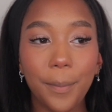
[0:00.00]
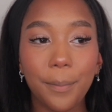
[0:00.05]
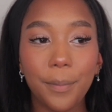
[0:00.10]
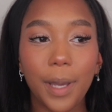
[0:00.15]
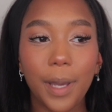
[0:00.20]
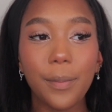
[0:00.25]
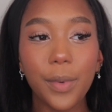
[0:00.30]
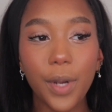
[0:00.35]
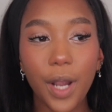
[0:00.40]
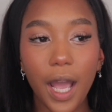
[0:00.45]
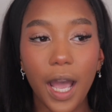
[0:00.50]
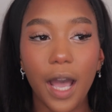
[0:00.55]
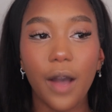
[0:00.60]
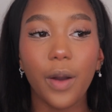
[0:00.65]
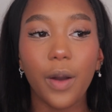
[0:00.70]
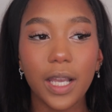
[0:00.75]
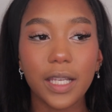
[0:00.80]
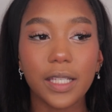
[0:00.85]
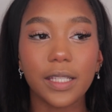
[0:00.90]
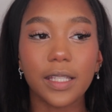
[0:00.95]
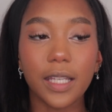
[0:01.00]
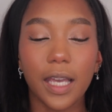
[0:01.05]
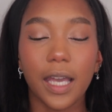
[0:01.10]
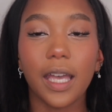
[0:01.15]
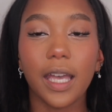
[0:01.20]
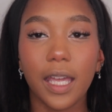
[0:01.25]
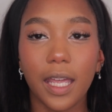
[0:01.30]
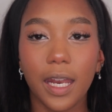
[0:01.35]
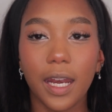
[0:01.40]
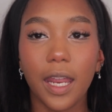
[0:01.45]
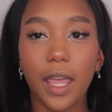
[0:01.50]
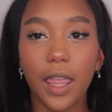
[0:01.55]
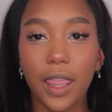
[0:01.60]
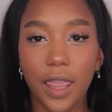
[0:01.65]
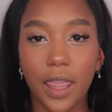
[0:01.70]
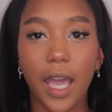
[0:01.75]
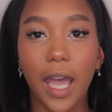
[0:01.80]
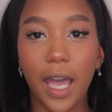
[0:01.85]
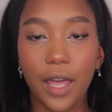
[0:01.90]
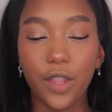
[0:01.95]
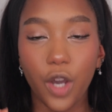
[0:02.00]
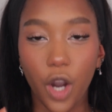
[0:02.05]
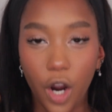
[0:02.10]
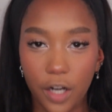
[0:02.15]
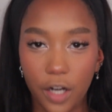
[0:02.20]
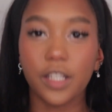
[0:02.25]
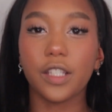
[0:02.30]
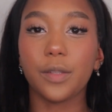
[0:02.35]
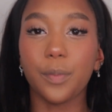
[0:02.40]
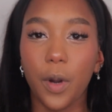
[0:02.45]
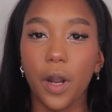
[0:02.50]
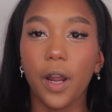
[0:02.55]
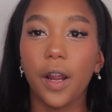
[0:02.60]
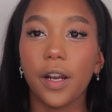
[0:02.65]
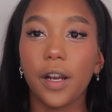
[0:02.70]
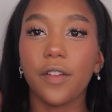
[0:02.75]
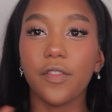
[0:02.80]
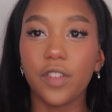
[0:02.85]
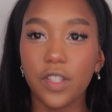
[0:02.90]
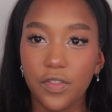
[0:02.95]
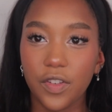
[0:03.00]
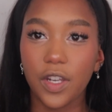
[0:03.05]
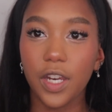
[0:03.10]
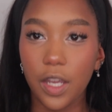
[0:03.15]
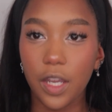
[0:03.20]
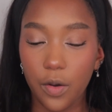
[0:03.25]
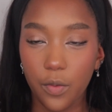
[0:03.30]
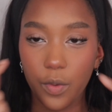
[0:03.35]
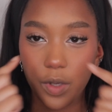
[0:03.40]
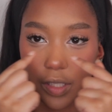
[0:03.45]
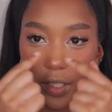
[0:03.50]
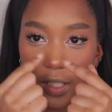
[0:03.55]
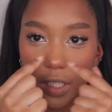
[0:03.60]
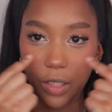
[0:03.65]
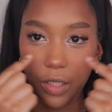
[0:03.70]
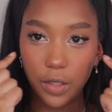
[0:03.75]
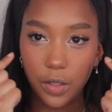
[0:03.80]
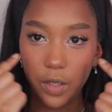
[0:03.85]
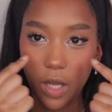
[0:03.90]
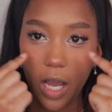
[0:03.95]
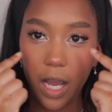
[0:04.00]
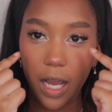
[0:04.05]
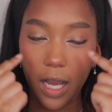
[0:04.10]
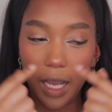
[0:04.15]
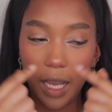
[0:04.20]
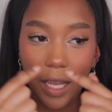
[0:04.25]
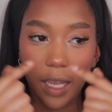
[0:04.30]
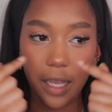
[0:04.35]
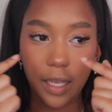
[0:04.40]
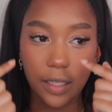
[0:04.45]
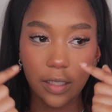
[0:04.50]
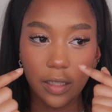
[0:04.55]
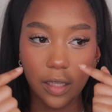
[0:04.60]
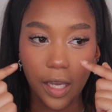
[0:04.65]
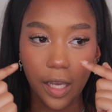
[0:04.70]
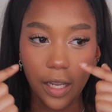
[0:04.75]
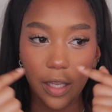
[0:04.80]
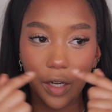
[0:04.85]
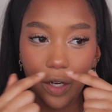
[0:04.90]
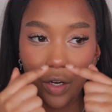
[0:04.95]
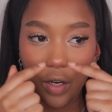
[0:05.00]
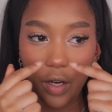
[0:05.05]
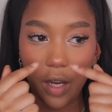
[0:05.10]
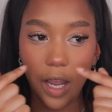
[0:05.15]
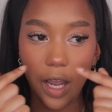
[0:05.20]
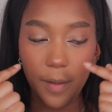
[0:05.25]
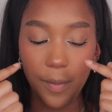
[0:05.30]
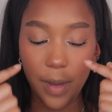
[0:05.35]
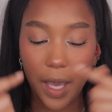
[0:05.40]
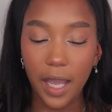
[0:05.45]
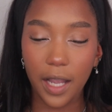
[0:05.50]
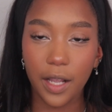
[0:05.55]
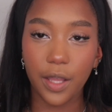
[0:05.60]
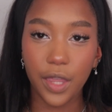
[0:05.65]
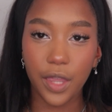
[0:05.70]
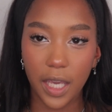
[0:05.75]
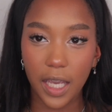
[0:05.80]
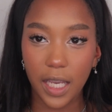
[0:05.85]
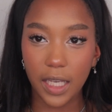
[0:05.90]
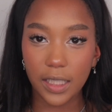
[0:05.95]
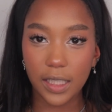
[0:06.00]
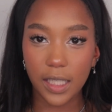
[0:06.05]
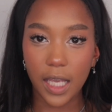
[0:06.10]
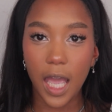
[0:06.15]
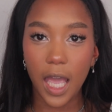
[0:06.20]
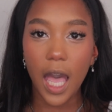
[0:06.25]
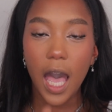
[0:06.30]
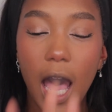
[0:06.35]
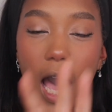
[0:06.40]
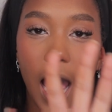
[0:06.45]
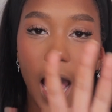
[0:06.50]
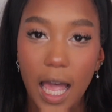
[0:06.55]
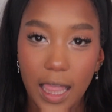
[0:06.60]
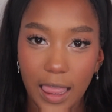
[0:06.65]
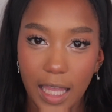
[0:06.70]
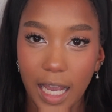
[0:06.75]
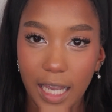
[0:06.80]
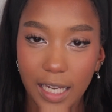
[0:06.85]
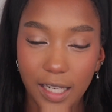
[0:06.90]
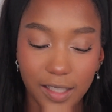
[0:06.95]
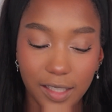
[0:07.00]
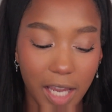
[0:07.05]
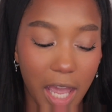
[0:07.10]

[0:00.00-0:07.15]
Remember how I said that the hardest part of this video was the little eyeliner, eye bag things? I lied.